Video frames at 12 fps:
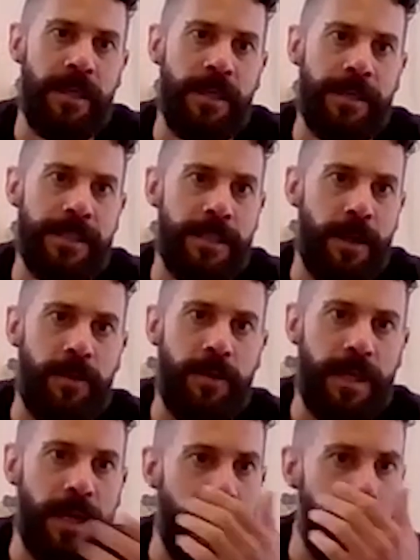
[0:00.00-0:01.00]
So
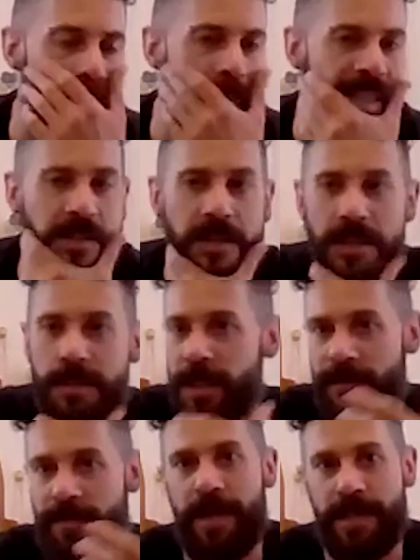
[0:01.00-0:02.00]
it's not as
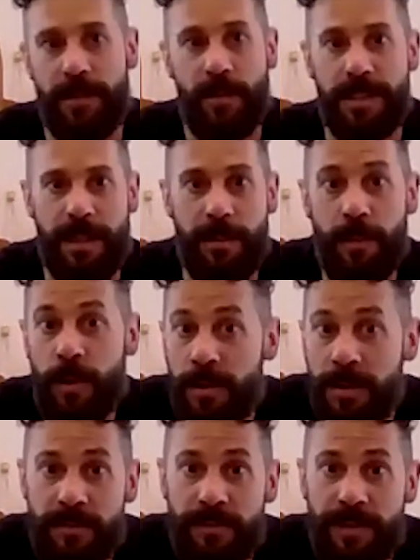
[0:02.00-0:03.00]
much fun as it was
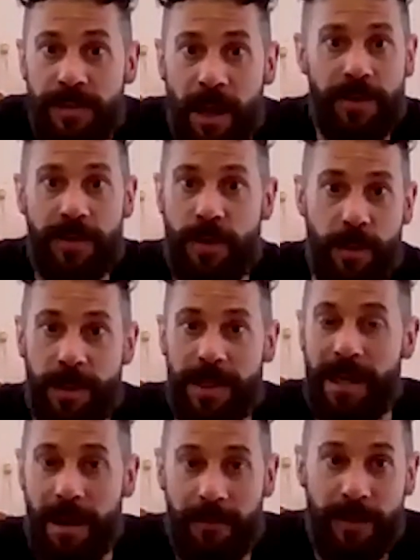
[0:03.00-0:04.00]
anymore. They aren't doing what
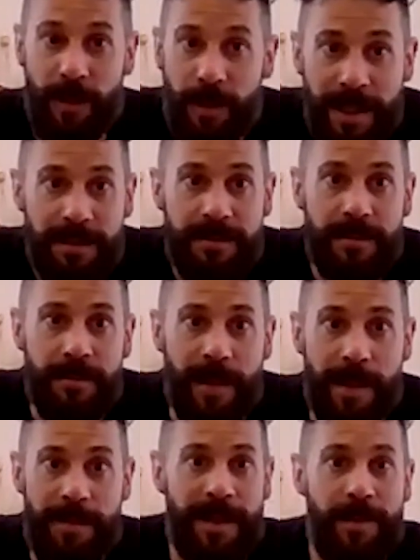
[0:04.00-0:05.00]
they love doing.
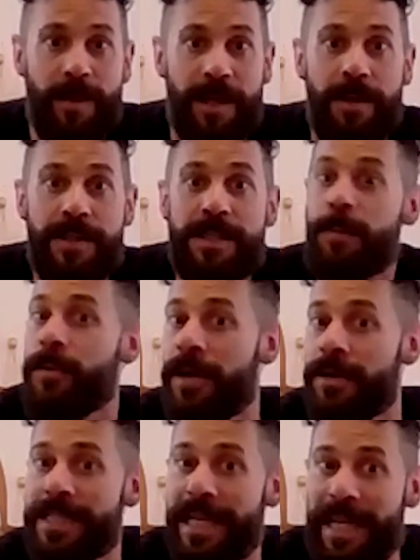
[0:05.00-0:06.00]
Maybe they want to go somewhere
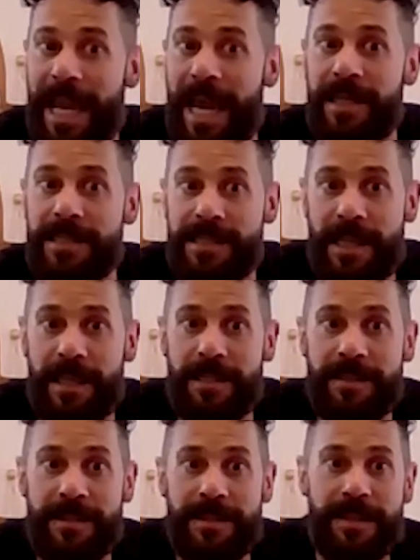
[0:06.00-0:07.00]
else they can instead.
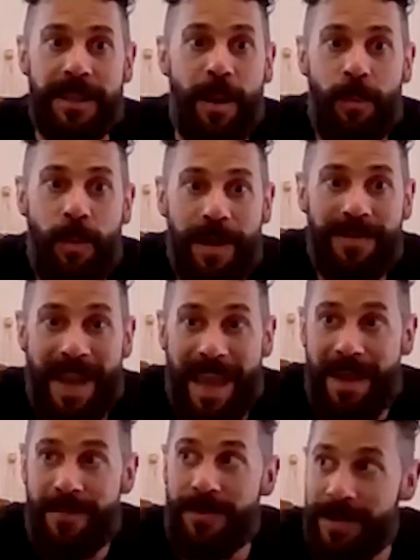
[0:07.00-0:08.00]
And what if
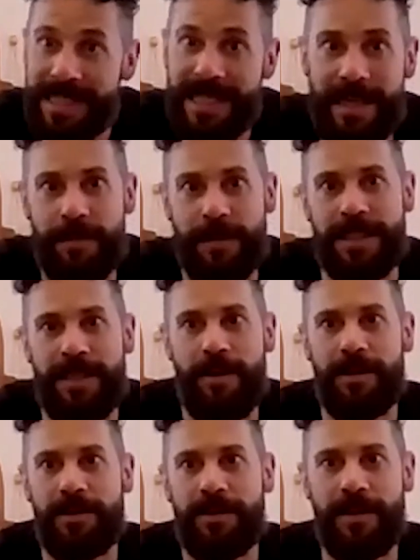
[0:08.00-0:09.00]
every team is
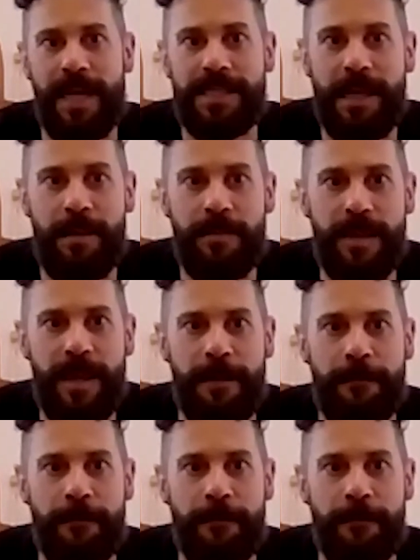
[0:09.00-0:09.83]
going through that same thing?